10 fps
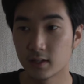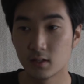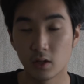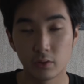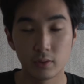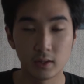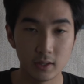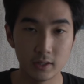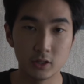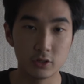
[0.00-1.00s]
that's another thing
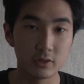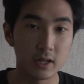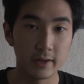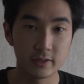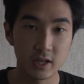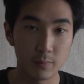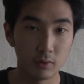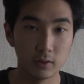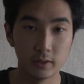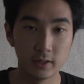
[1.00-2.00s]
that you can just get
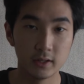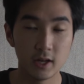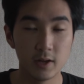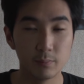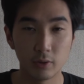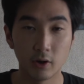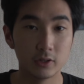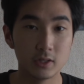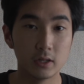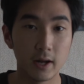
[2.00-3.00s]
separately and put
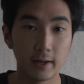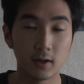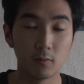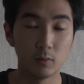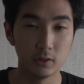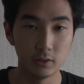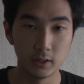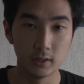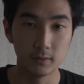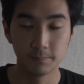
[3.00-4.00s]
onto your Nikon when you
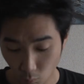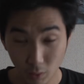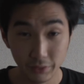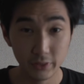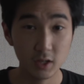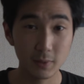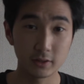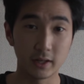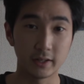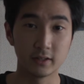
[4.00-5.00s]
need it. One thing
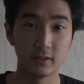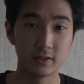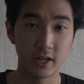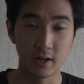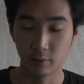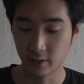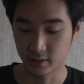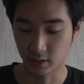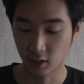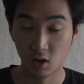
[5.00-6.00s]
about this camera
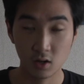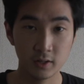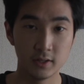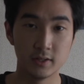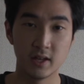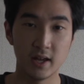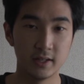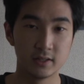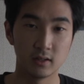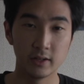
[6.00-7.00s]
that's a con is that
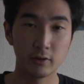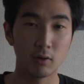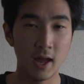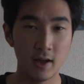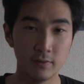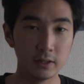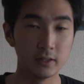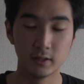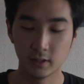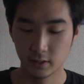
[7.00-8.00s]
it's a little heavy.
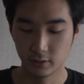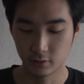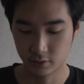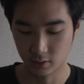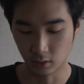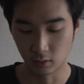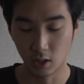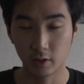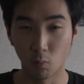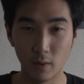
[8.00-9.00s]
There's a
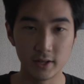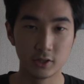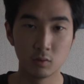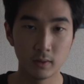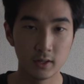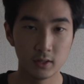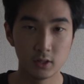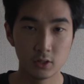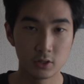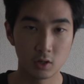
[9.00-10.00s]
lot of weight to it,
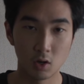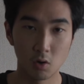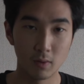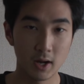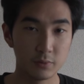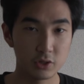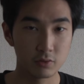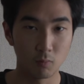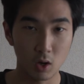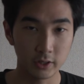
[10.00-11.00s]
so when I'm
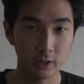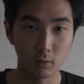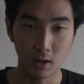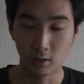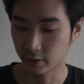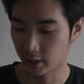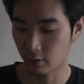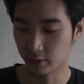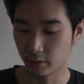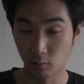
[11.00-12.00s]
just walking around
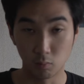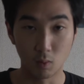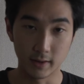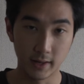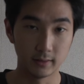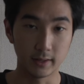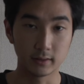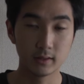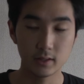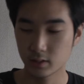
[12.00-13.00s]
carrying it with one hand
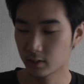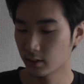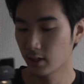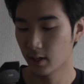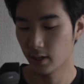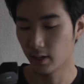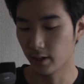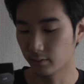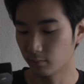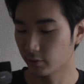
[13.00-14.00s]
like this,
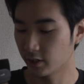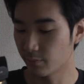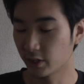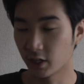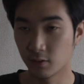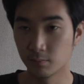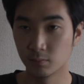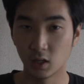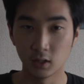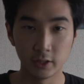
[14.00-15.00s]
it can become
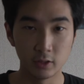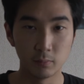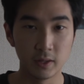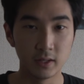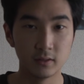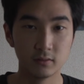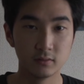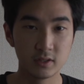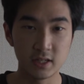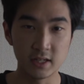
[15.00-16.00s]
a little bit
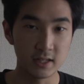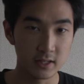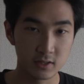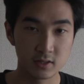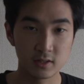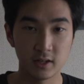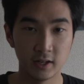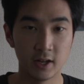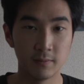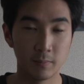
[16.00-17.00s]
tedious
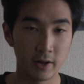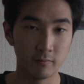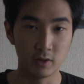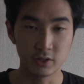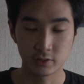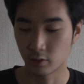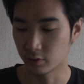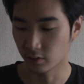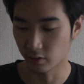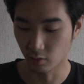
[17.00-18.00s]
and my wrist
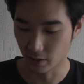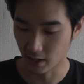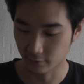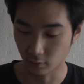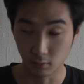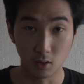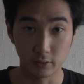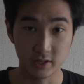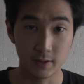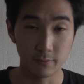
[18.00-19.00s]
hurts a little bit after a
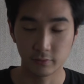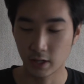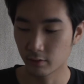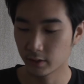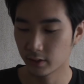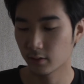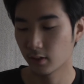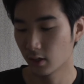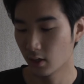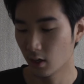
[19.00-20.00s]
long time of carrying it.
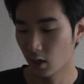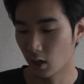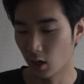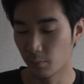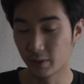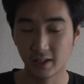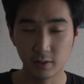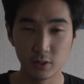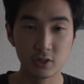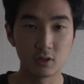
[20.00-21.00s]
But that
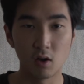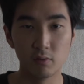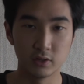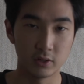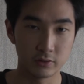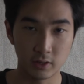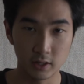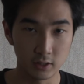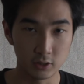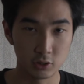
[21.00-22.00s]
can be solved with also
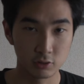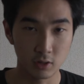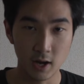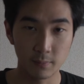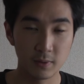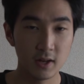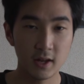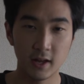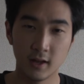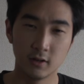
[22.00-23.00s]
getting a strap,
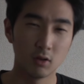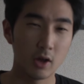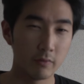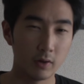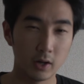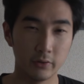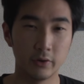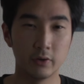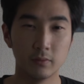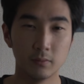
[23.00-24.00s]
and a lot of
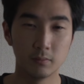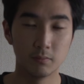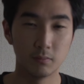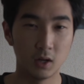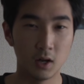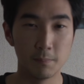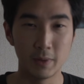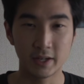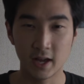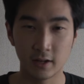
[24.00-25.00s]
other
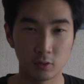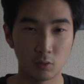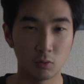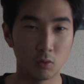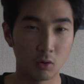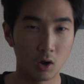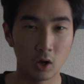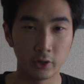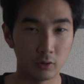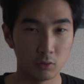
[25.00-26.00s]
mechanical or
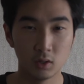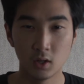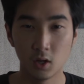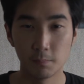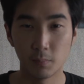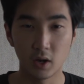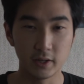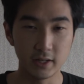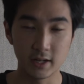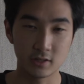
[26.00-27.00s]
auto
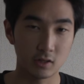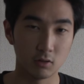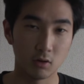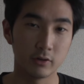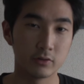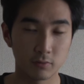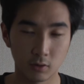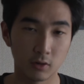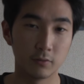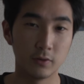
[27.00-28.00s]
body SLRs
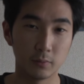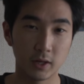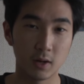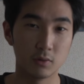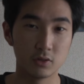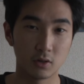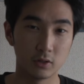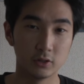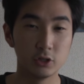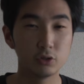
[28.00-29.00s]
for film cameras
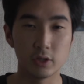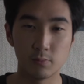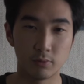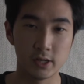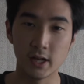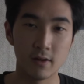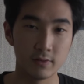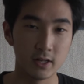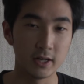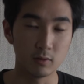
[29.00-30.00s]
are usually pretty
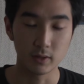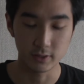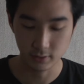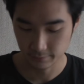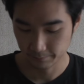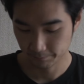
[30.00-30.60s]
heavy anyways.